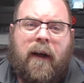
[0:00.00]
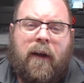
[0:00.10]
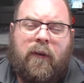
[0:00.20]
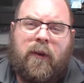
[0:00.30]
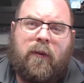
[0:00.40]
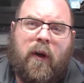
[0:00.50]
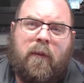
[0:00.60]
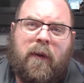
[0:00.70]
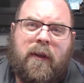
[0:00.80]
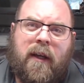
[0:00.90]
There was a room
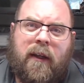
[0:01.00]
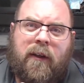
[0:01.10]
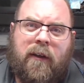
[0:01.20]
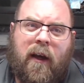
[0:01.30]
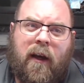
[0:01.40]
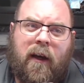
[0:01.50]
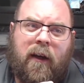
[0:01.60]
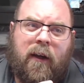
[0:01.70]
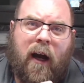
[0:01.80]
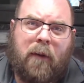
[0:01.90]
with 10
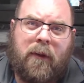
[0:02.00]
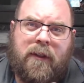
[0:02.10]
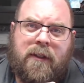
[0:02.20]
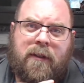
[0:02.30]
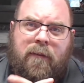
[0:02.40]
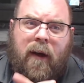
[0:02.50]
goblins,